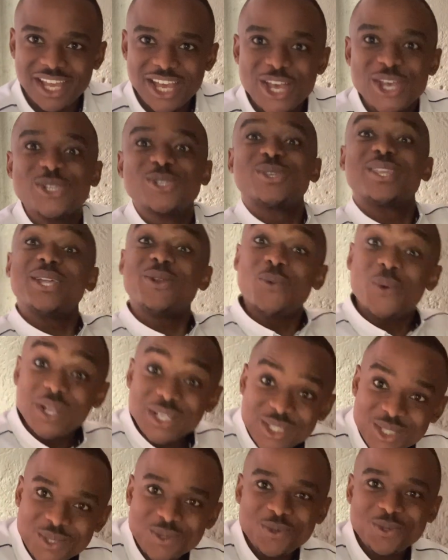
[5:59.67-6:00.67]
So then what do?
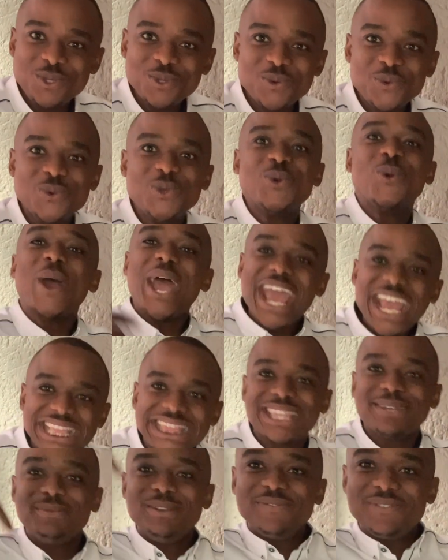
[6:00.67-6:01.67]
You hate
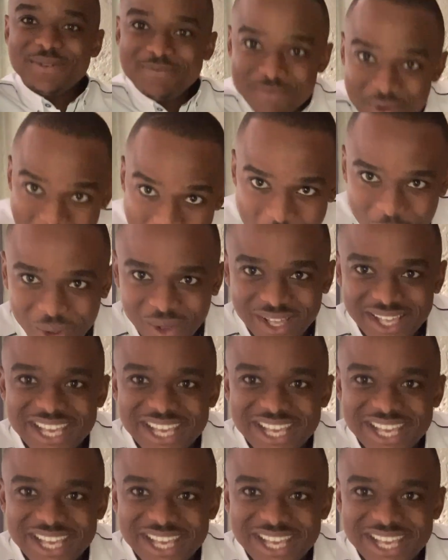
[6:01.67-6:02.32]
them even more.